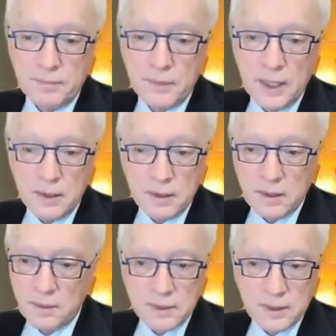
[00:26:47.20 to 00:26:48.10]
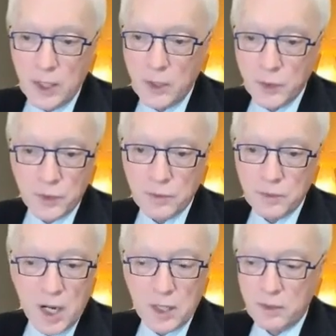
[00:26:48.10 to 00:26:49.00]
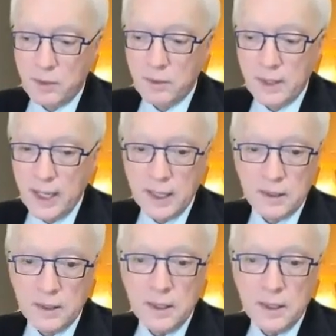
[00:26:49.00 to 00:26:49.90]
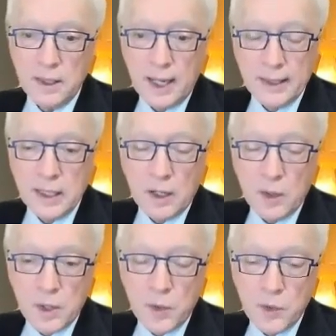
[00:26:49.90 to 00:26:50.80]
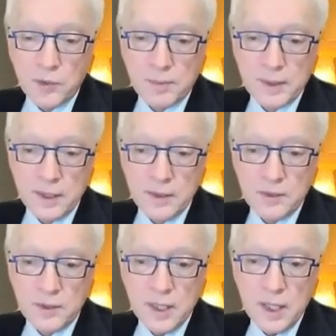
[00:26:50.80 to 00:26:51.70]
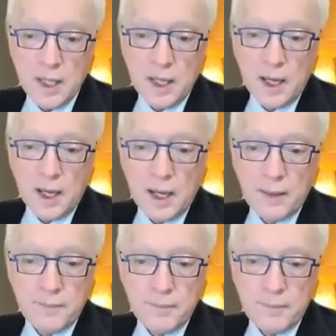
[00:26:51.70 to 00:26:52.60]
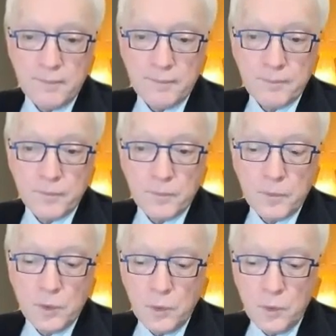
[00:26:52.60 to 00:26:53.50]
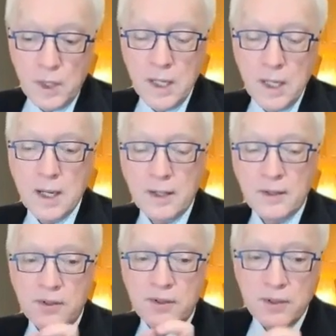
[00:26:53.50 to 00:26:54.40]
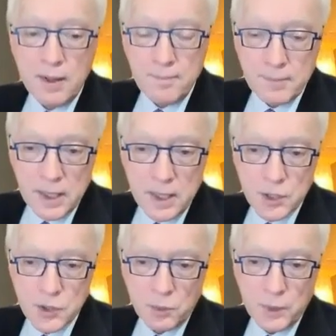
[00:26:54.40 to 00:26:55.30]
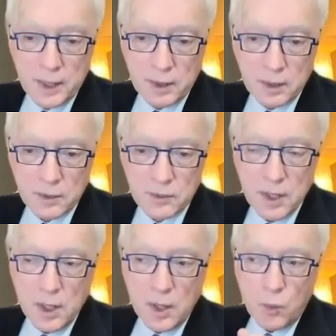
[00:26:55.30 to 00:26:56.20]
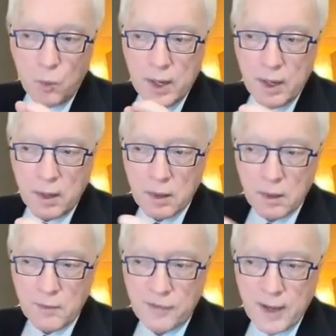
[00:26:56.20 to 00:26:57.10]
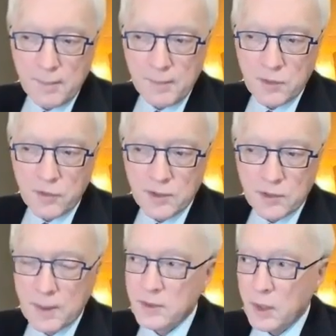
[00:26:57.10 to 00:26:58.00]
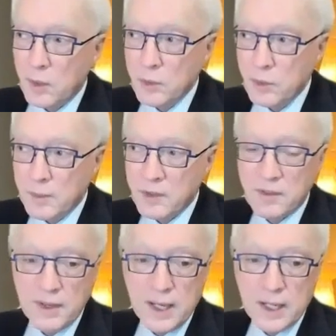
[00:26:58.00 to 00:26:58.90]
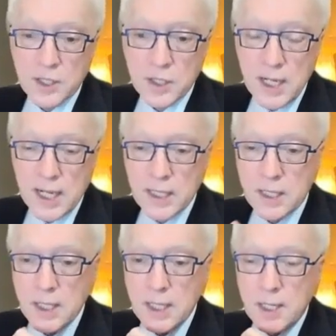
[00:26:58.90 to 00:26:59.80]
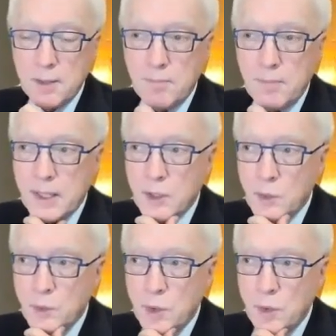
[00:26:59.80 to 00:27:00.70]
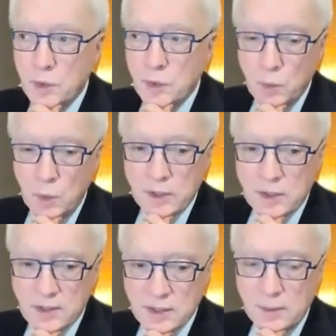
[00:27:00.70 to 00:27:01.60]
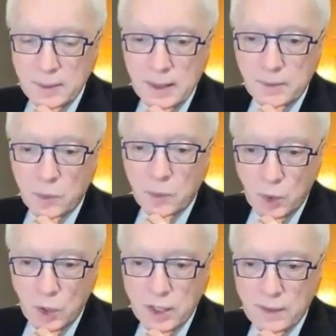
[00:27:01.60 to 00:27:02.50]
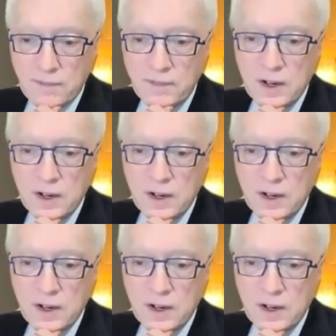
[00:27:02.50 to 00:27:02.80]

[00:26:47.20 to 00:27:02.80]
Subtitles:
need to tell your doctor, hey, I need a lower dose, please. Uh, you need some initial weakness where family and friends might say, oh, you must have had a shot, but you want to still be able to work and